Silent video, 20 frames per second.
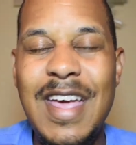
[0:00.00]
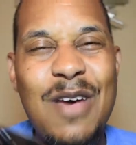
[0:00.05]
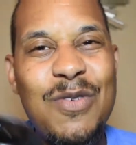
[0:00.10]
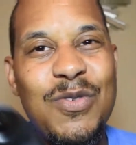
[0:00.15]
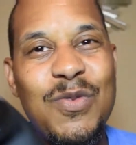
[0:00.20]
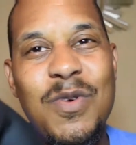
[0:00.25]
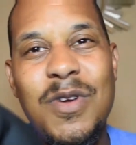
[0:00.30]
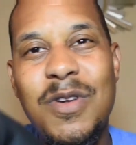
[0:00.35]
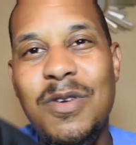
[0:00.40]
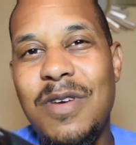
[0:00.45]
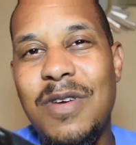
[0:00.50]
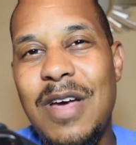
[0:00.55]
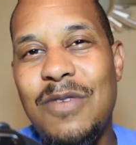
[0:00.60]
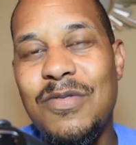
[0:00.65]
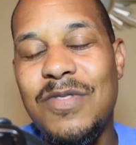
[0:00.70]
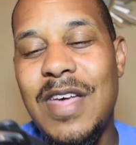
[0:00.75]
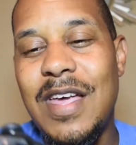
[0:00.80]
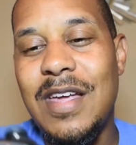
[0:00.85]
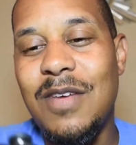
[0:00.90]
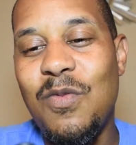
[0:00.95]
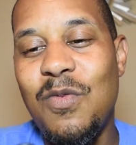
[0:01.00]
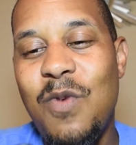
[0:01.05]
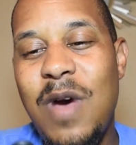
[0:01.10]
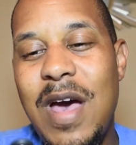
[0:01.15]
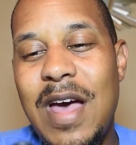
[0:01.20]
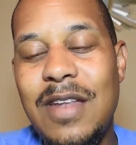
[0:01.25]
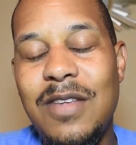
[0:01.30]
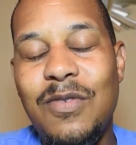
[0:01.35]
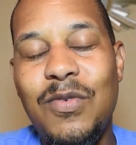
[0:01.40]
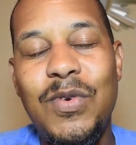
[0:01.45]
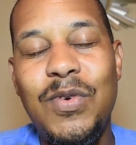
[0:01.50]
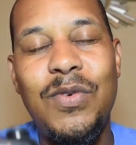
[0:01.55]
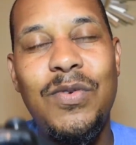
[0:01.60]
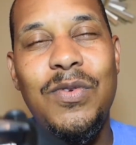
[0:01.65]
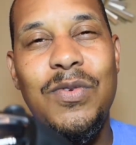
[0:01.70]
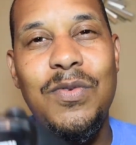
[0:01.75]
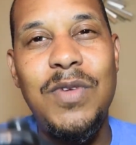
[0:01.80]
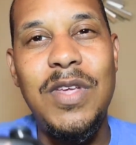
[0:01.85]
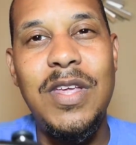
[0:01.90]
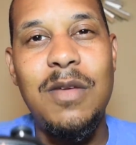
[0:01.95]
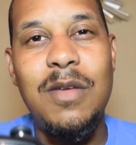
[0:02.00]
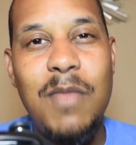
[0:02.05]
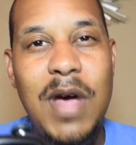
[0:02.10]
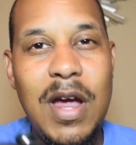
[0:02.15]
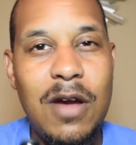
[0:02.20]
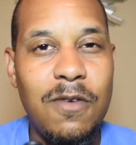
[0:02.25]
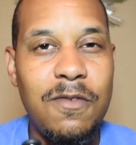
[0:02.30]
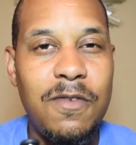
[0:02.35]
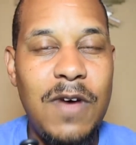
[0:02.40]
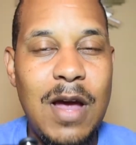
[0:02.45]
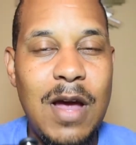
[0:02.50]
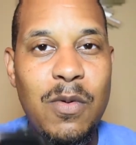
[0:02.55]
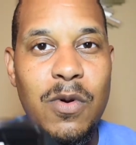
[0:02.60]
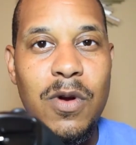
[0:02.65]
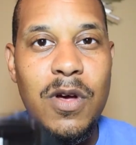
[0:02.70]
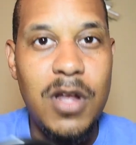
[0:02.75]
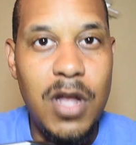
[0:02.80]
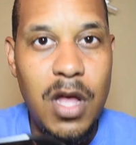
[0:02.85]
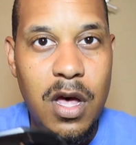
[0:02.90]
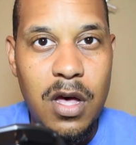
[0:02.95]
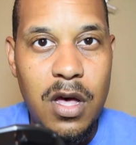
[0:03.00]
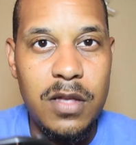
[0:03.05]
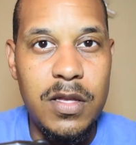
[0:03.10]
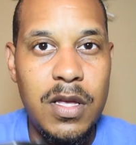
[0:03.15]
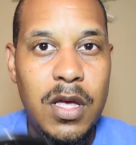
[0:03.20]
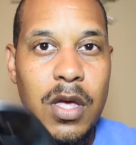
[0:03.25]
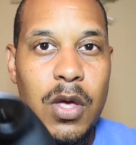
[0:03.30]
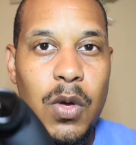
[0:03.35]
I was wondering. I was like, why do you need a microfiber cloth